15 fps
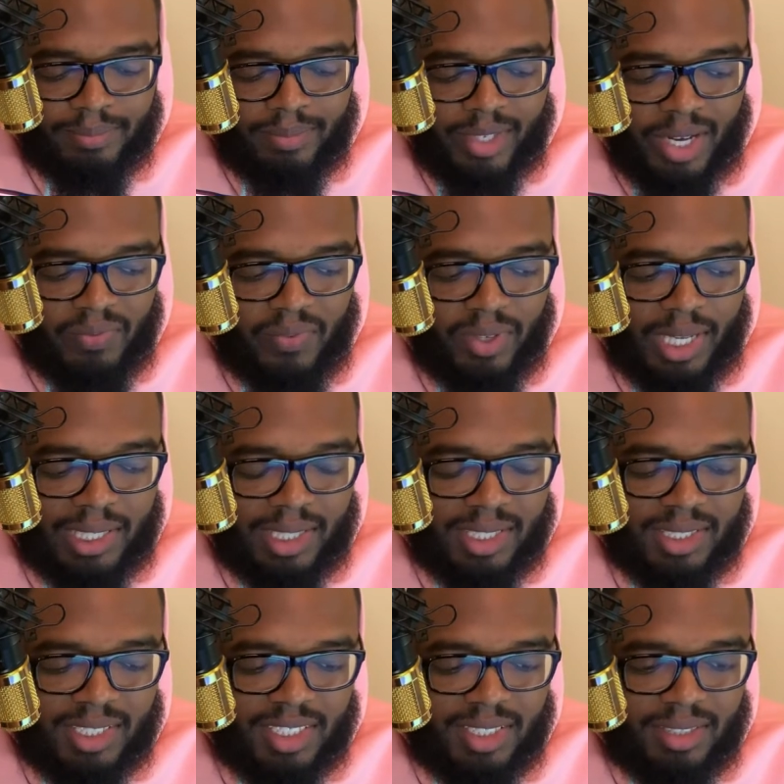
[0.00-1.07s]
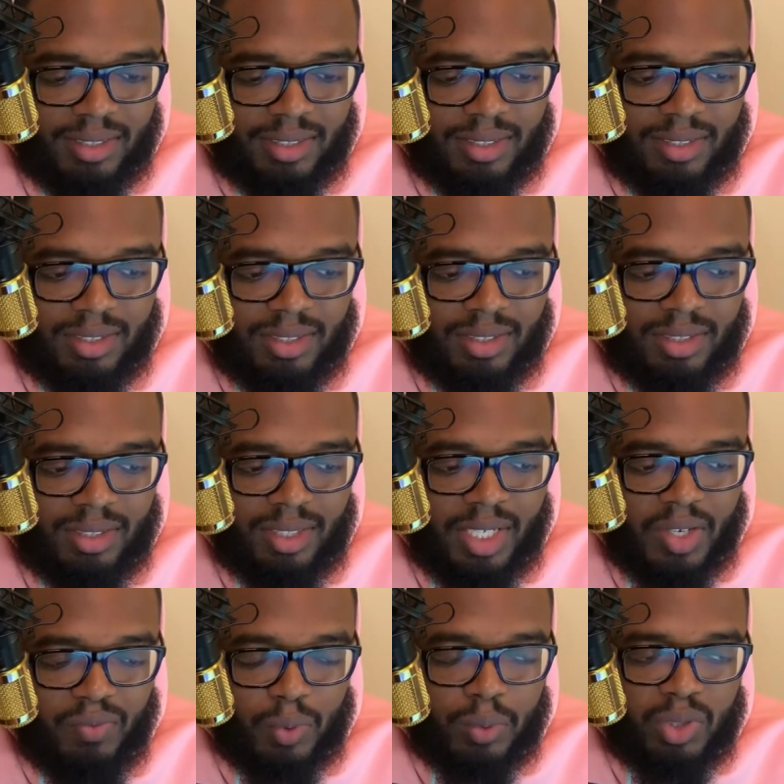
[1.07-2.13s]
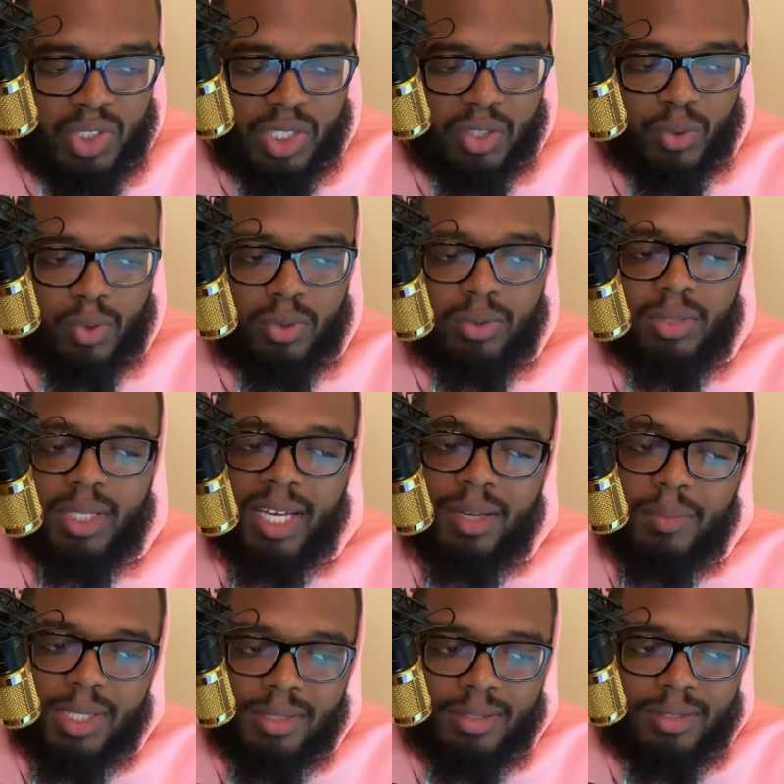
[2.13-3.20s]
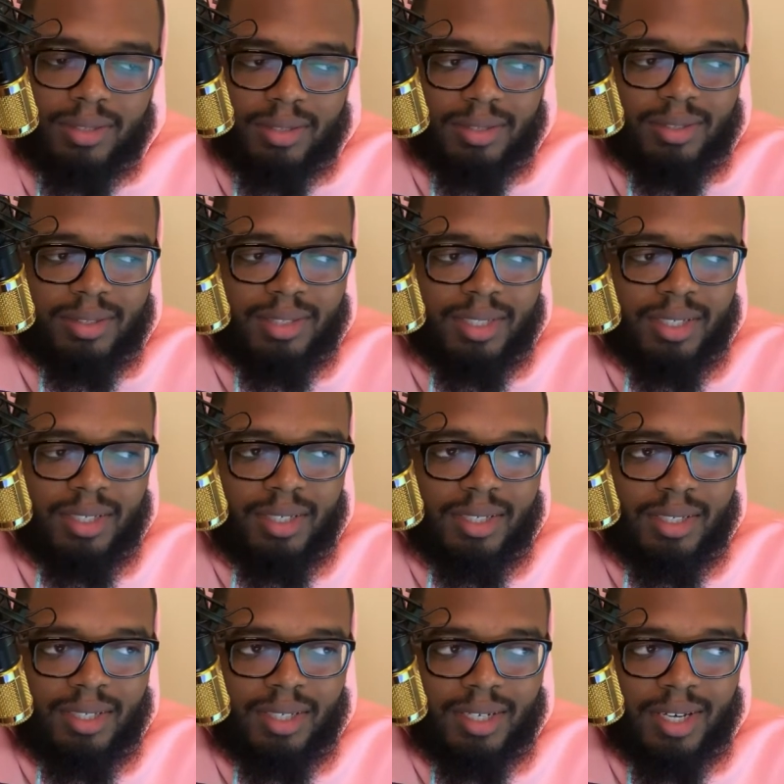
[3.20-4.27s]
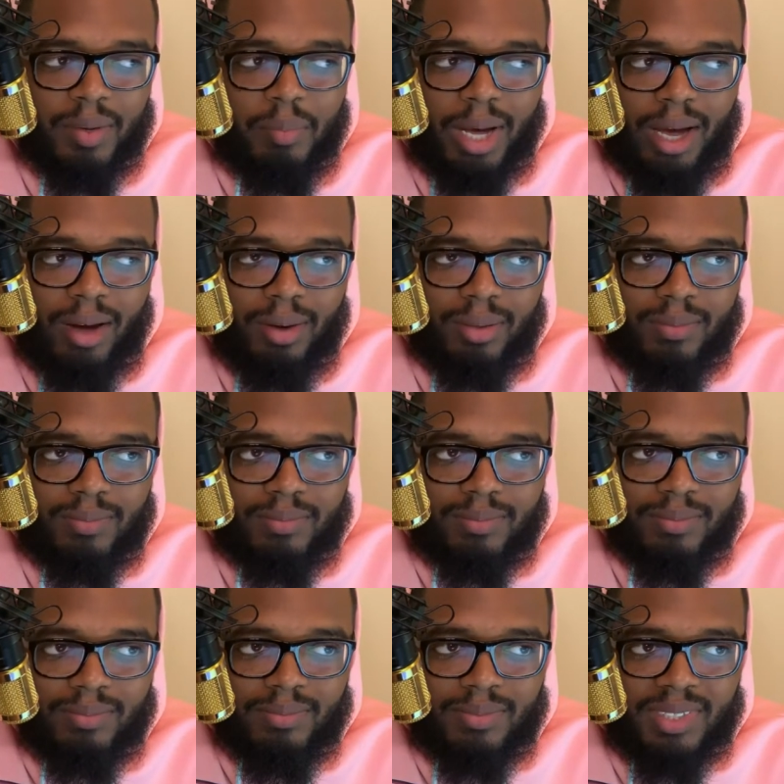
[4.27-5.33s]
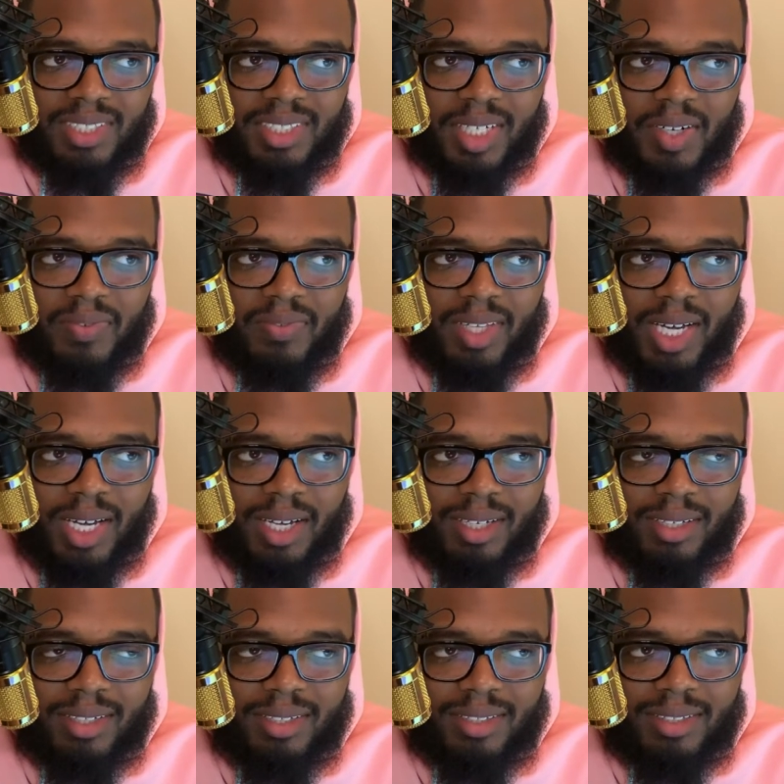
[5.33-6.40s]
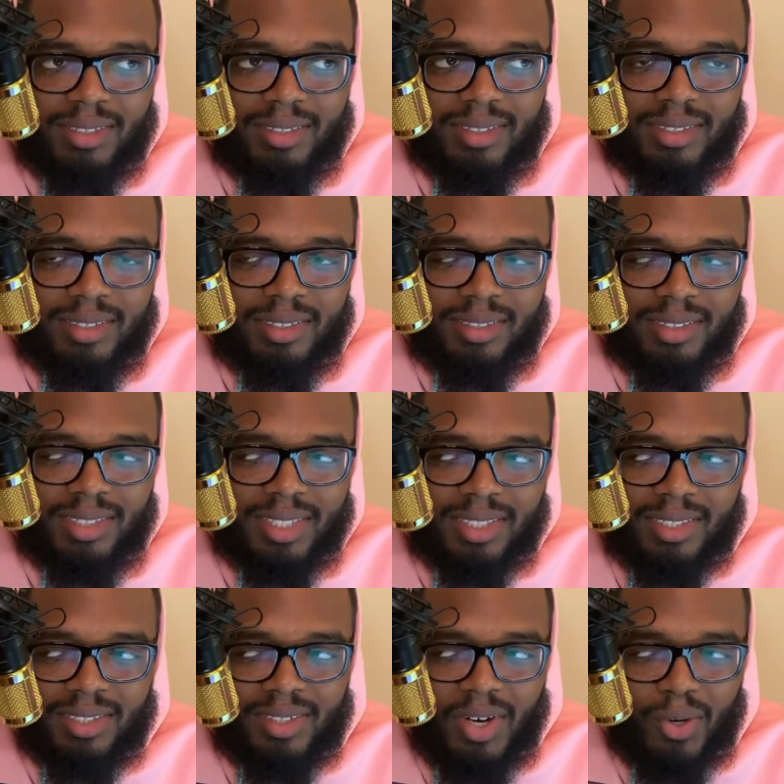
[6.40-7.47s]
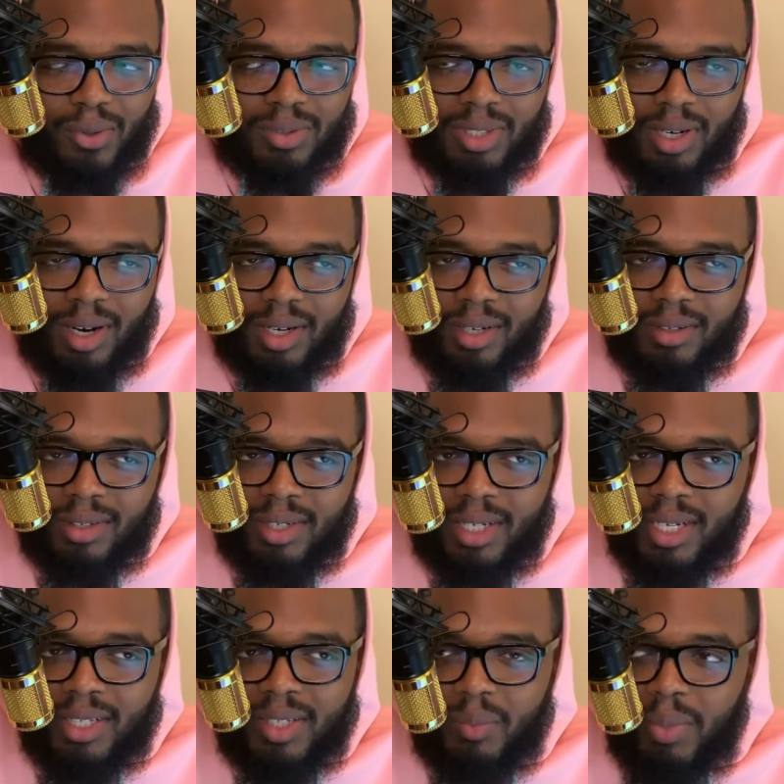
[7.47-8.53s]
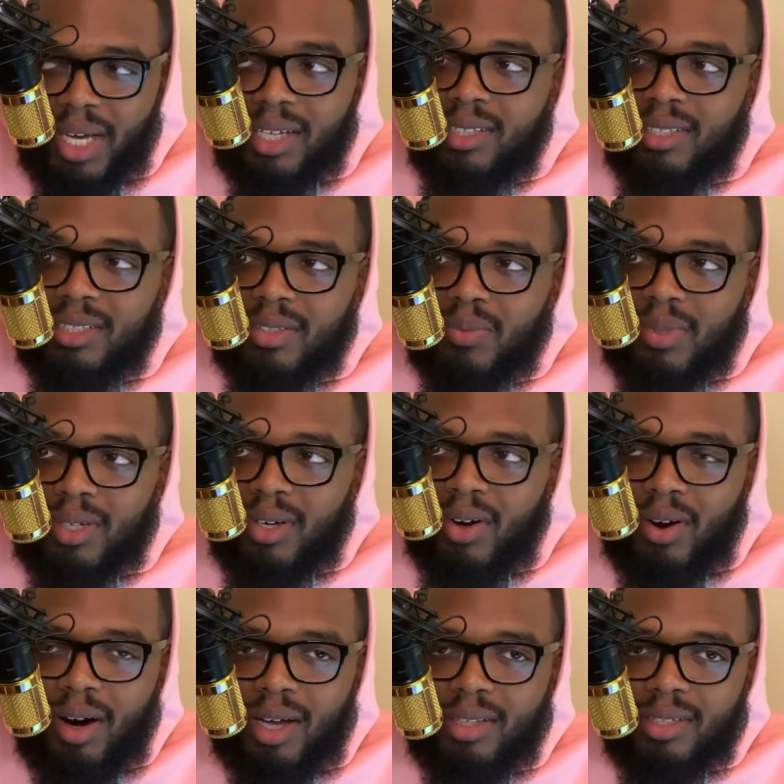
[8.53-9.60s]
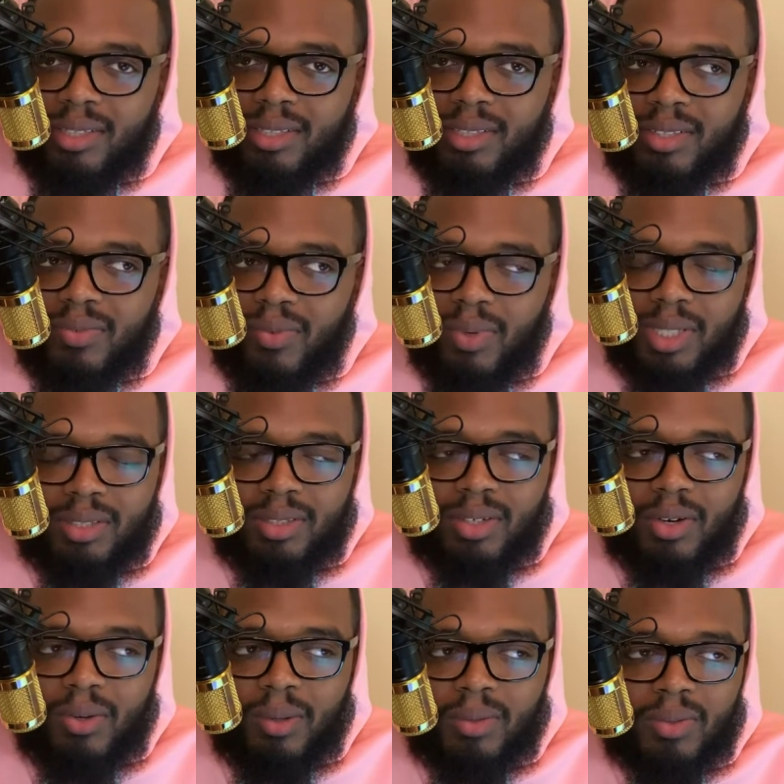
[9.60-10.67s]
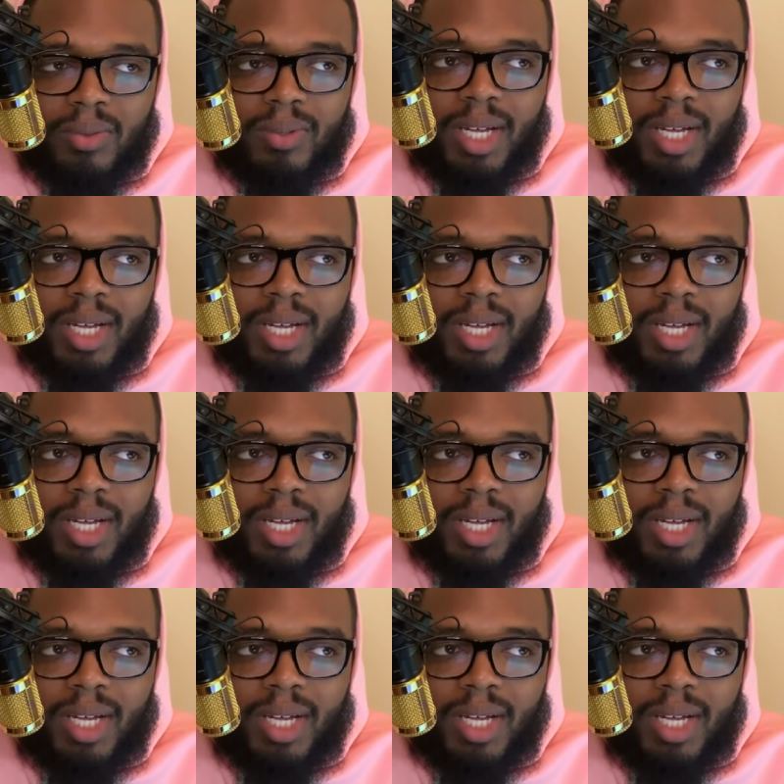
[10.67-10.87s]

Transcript: I feel like they just give you general statements about stuff that just goes on a daily basis regardless of what you're going through.